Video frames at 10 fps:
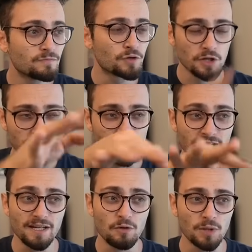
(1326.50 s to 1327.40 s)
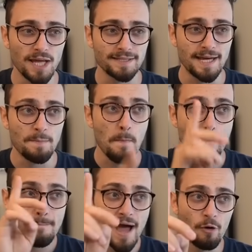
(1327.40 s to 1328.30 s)
resulting in an equal endgame.
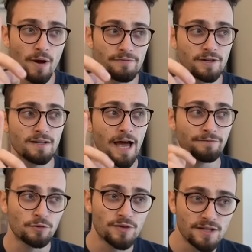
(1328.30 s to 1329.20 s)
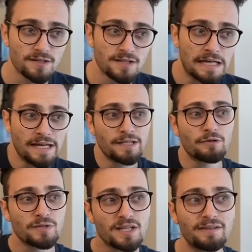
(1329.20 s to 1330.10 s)
However, after this,
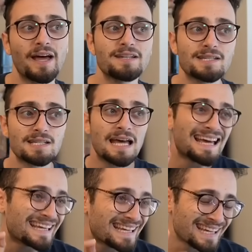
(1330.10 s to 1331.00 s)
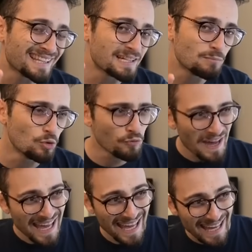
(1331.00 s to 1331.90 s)
there is the nice killing move
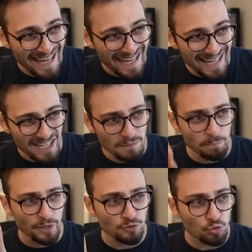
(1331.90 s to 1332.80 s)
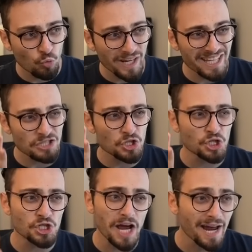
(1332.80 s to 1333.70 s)
in between
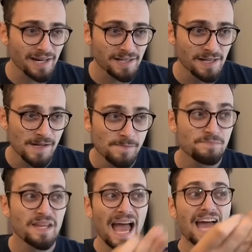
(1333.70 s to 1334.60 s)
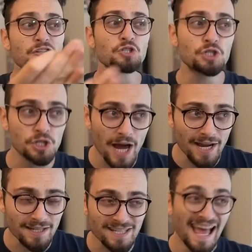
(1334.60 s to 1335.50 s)
check and
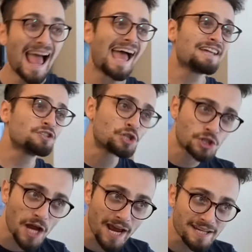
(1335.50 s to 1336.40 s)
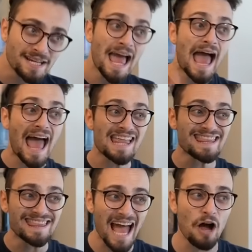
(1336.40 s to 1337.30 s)
check and check,
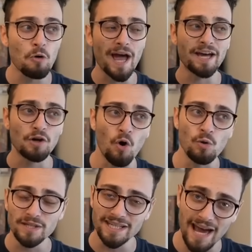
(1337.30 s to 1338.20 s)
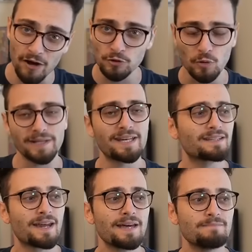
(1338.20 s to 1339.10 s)
and now and only now do I take
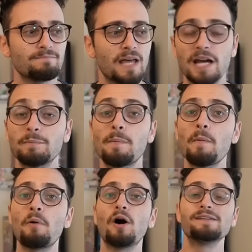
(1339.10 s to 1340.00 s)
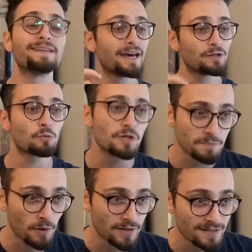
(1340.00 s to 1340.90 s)
the knight, and I'm up a pawn. And the
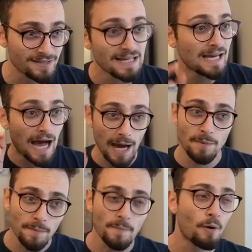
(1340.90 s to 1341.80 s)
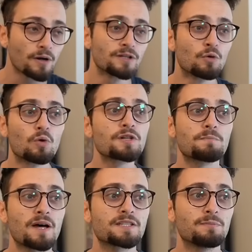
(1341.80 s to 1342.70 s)
worst part is, I'm up a pawn in the worst
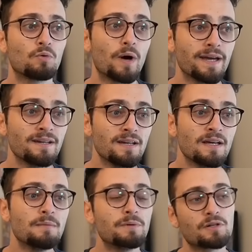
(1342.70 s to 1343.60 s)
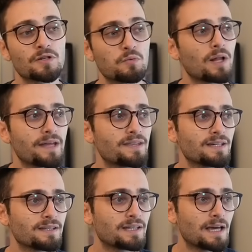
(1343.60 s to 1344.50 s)
possible way because, well, I
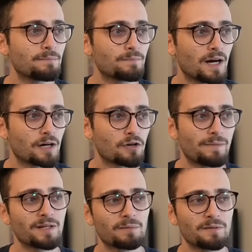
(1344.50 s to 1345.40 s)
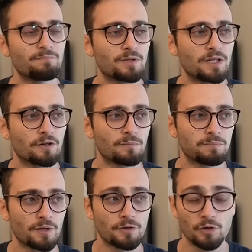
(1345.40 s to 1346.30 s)
think in the game, uh, Kramnik played here and
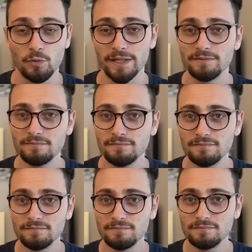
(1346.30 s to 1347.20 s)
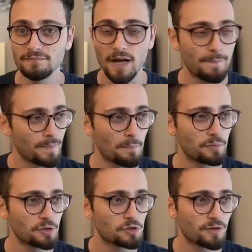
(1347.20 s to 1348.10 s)
blundered a queen. I'm, I'm
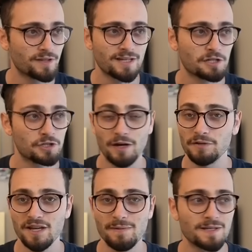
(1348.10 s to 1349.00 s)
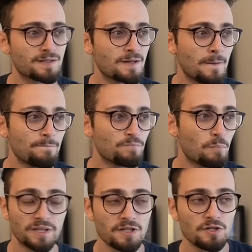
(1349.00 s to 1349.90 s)
pretty sure that's actually how the game ends.
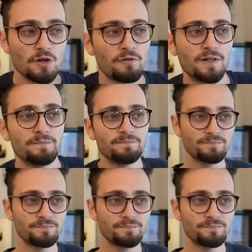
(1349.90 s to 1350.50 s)
But this is over.